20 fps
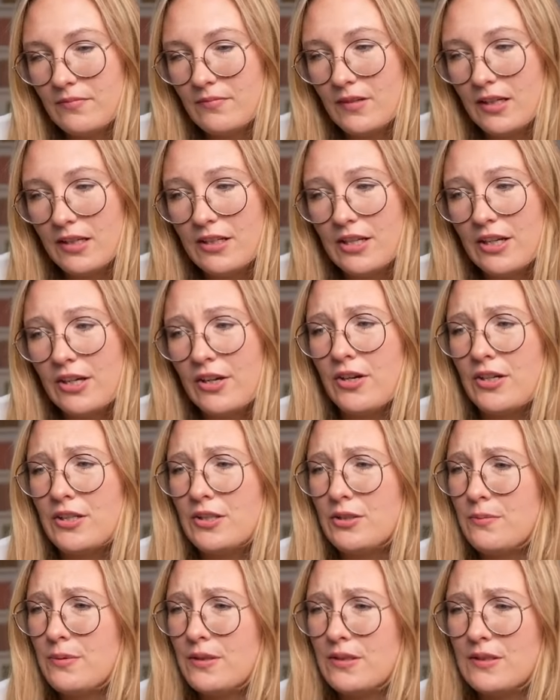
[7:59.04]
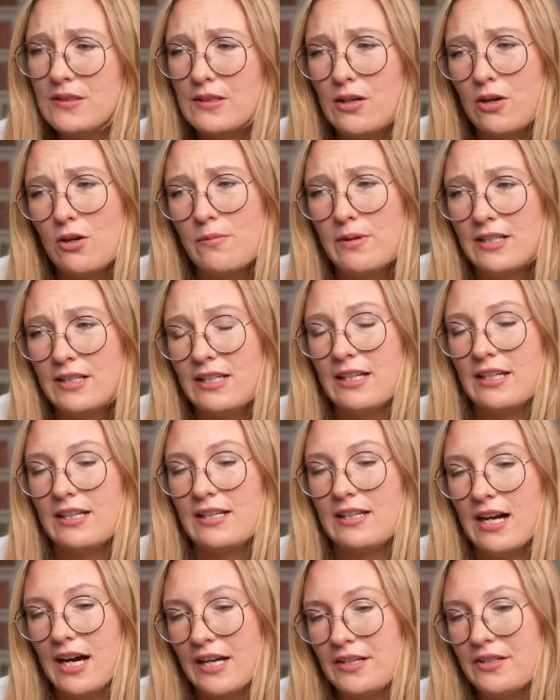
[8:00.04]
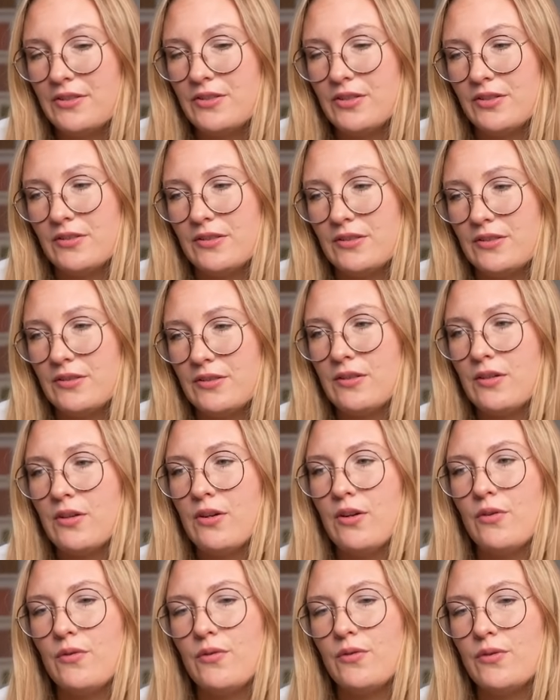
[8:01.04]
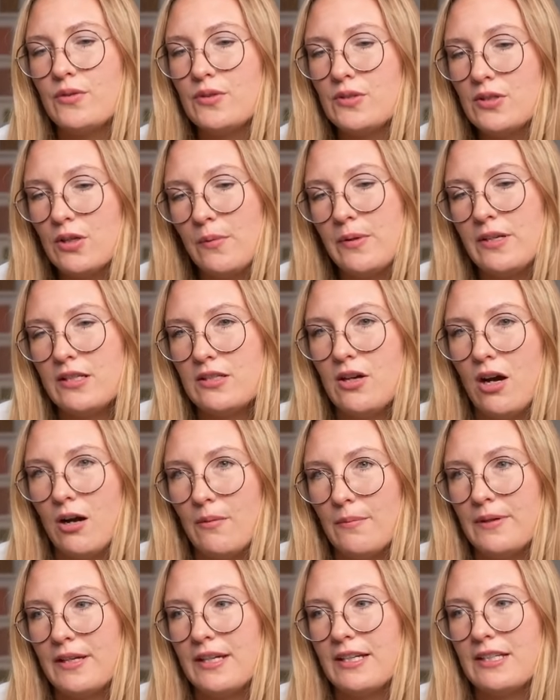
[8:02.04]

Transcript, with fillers: there are going to be so many guided journals for so many topics